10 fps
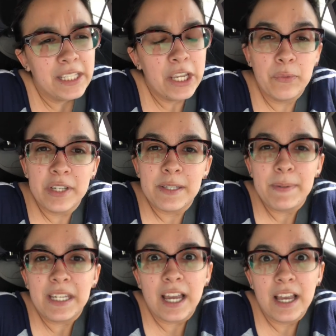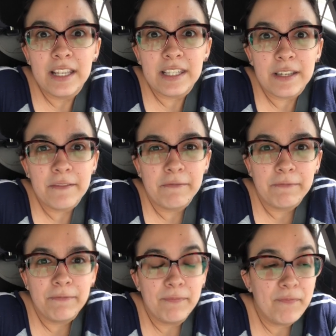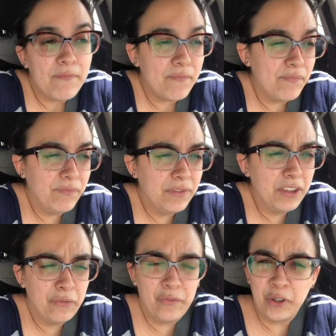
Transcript: it was because of the